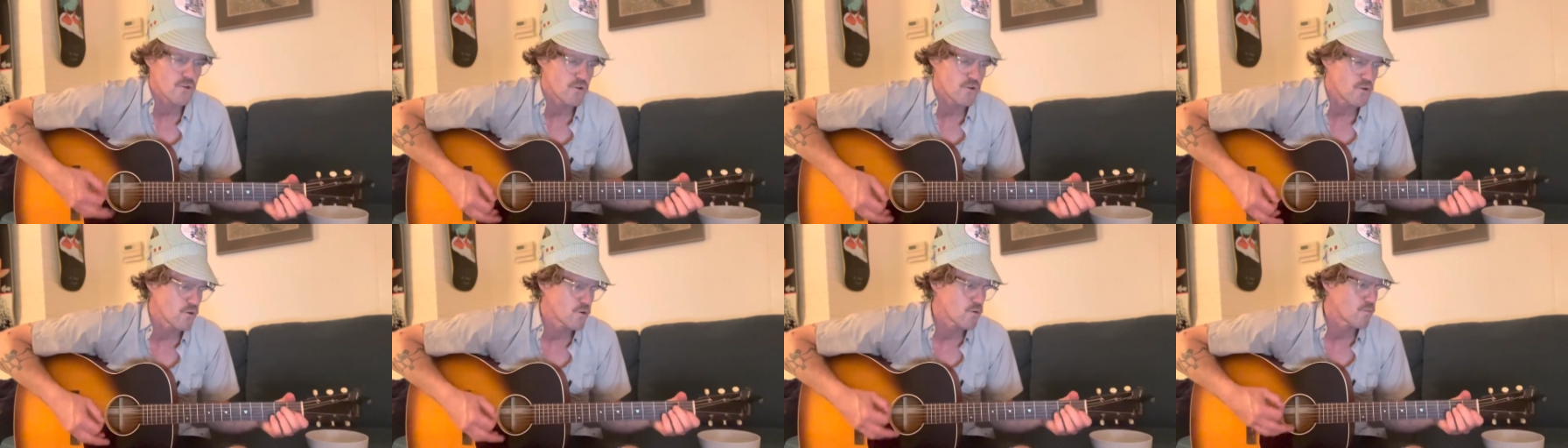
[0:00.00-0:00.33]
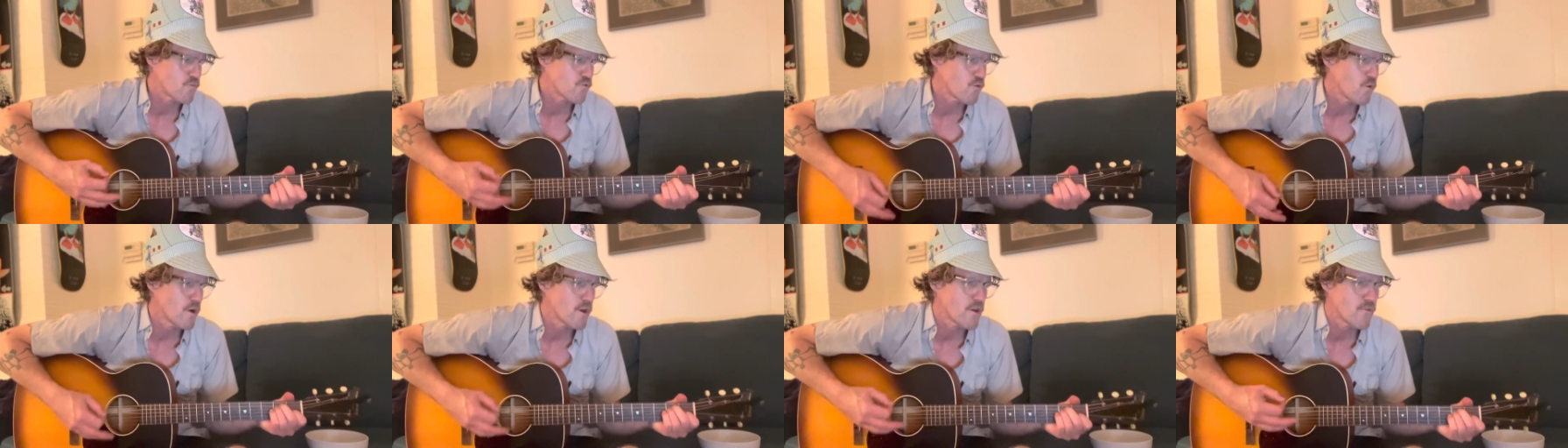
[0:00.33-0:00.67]
Took
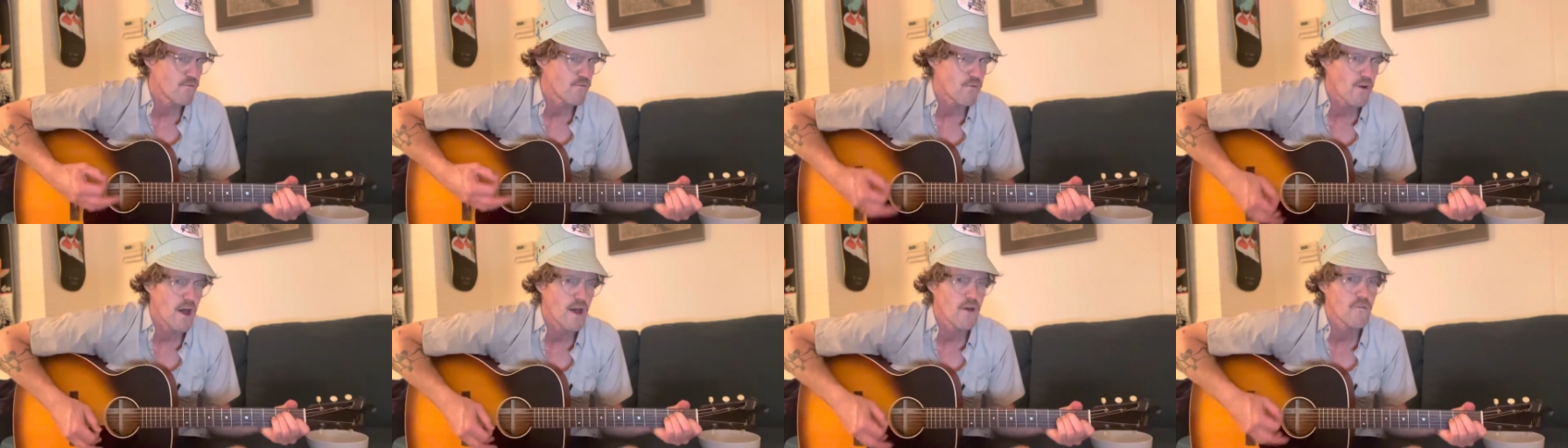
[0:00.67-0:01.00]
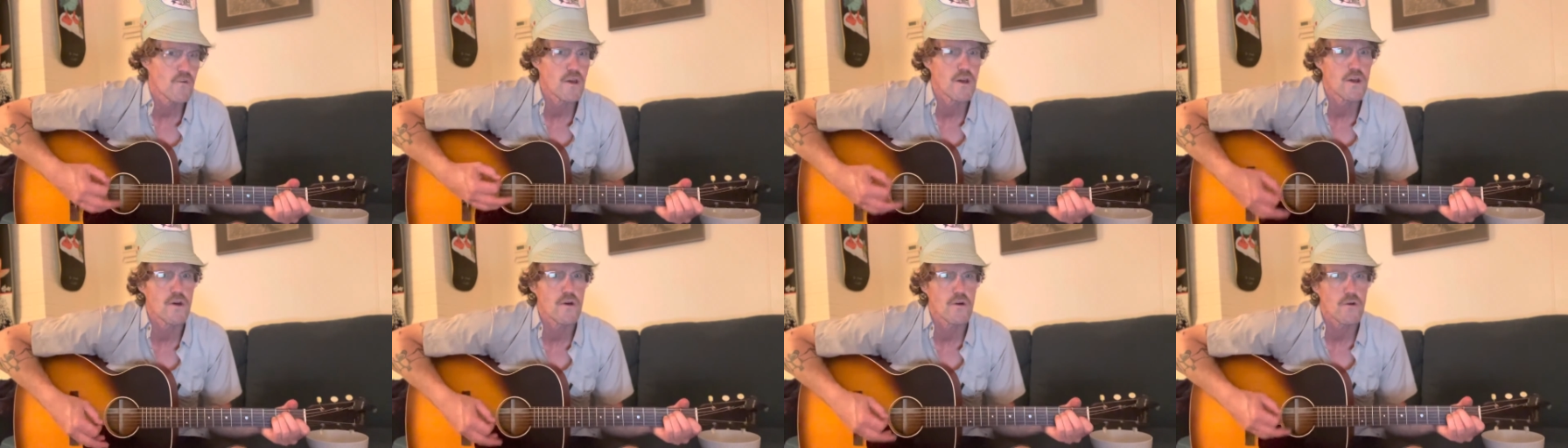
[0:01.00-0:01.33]
him 25
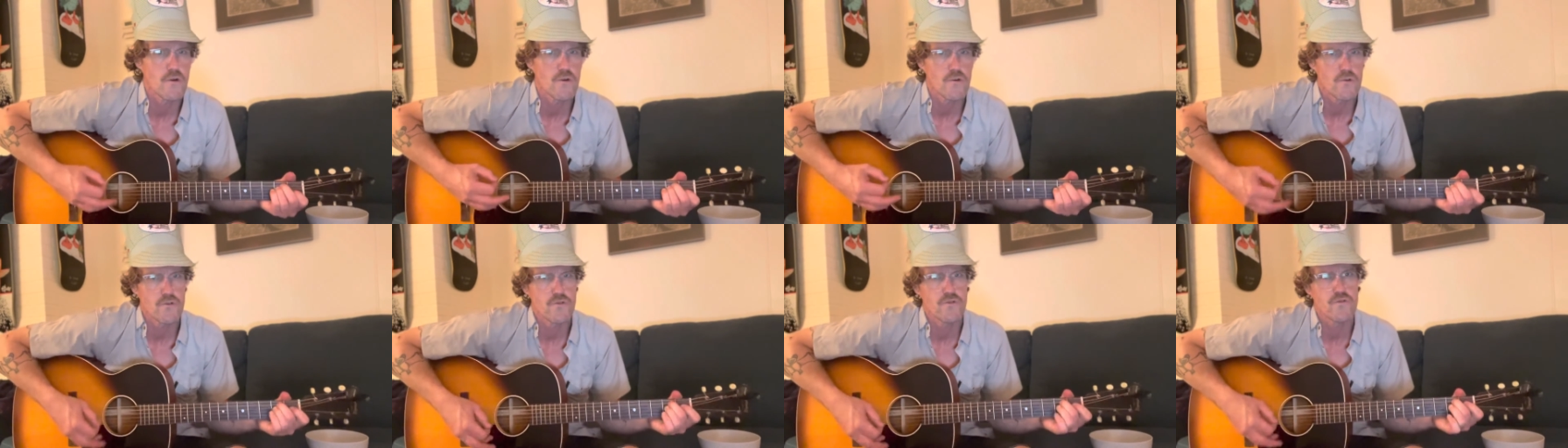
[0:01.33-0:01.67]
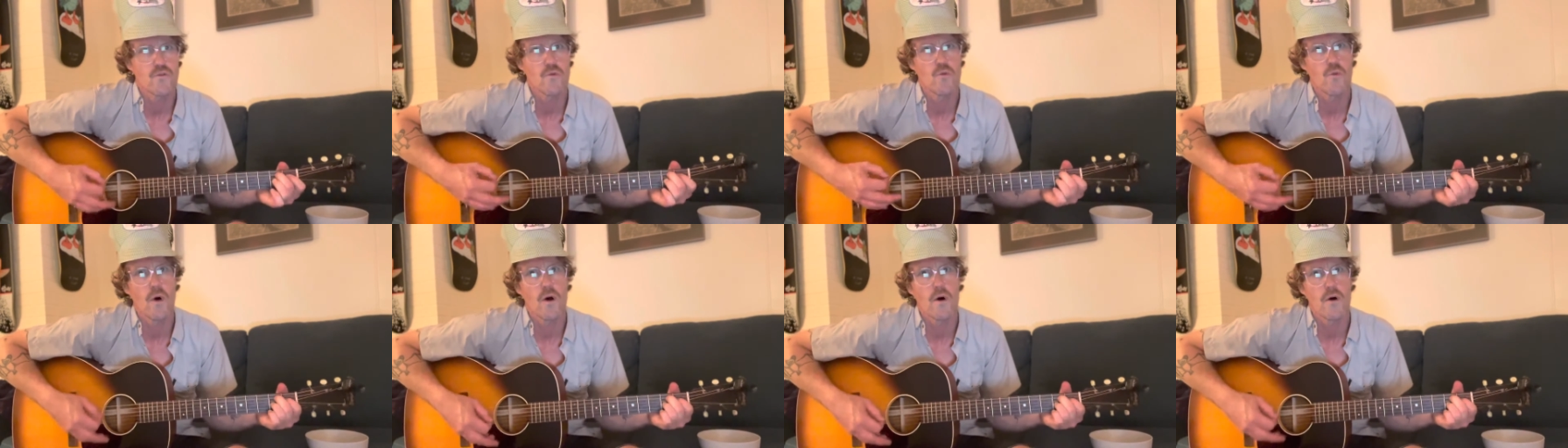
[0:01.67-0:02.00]
years
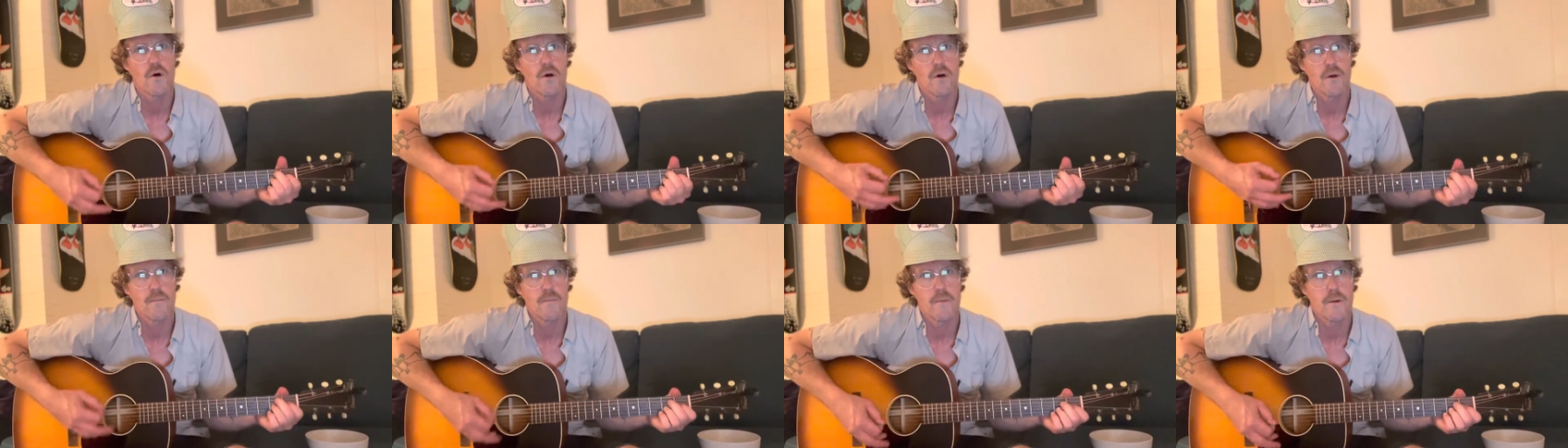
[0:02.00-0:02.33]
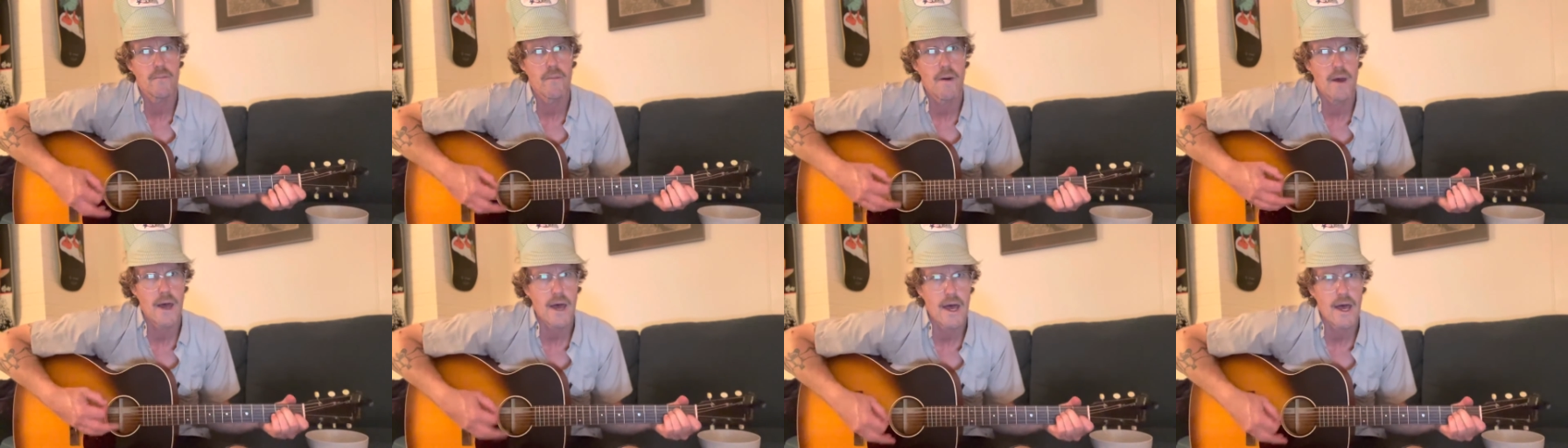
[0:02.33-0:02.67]
to welcome
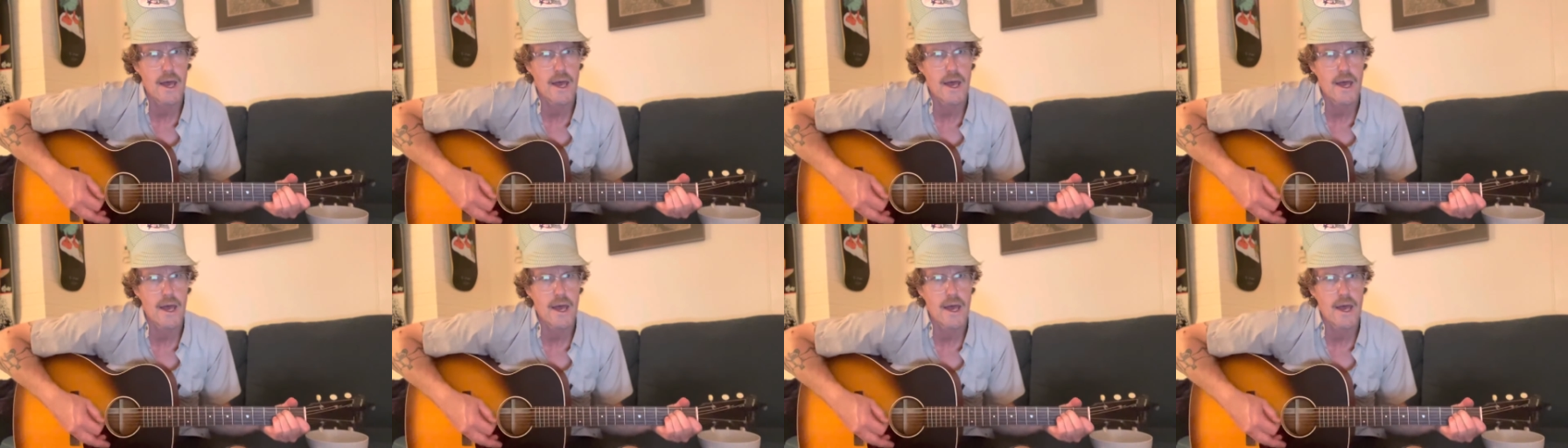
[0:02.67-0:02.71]
me back